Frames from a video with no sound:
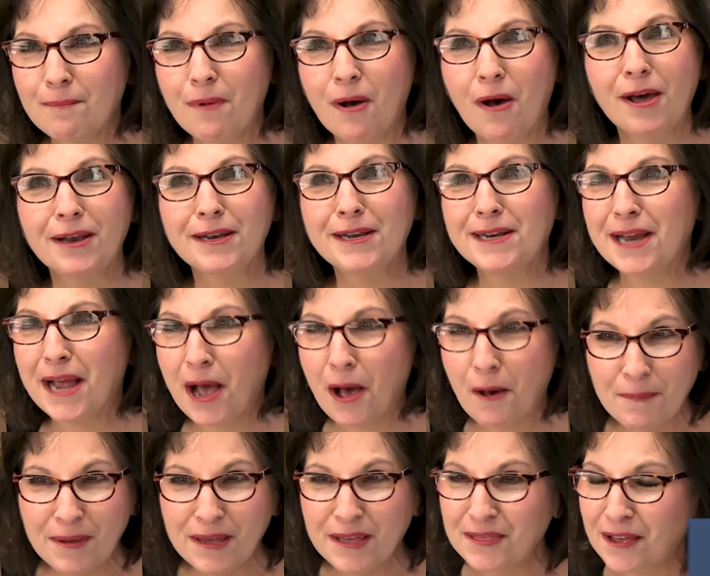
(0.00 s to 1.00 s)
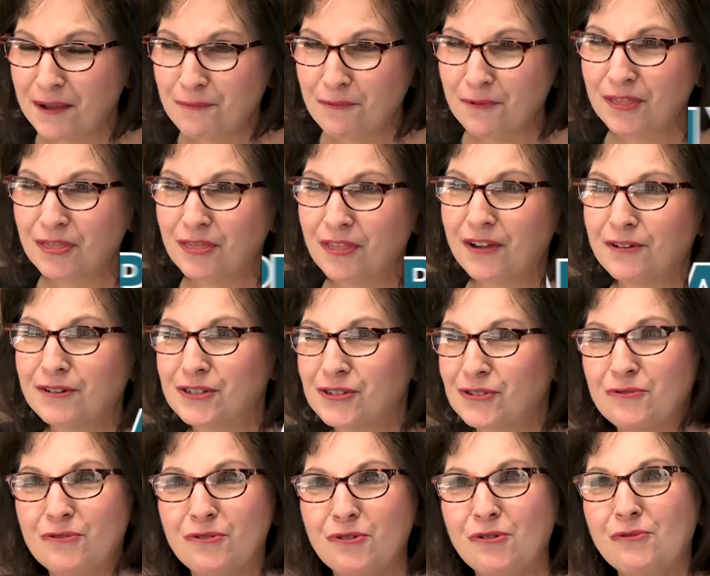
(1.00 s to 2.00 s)
them on and helping them with their
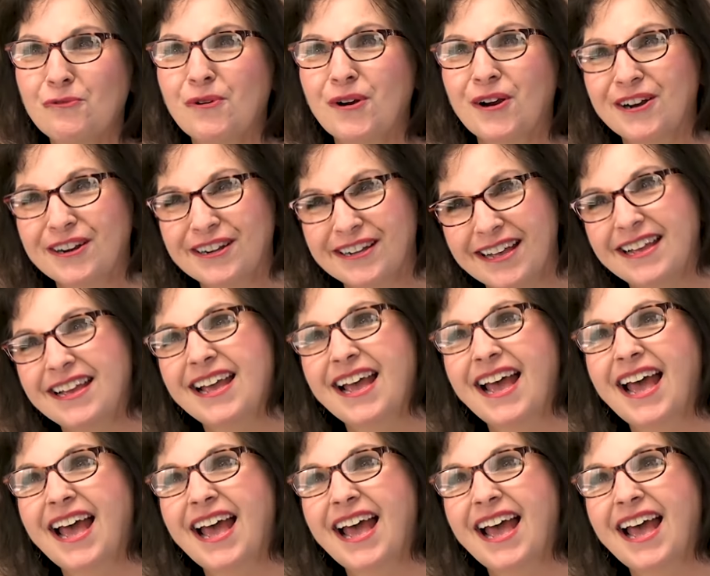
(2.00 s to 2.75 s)
schoolwork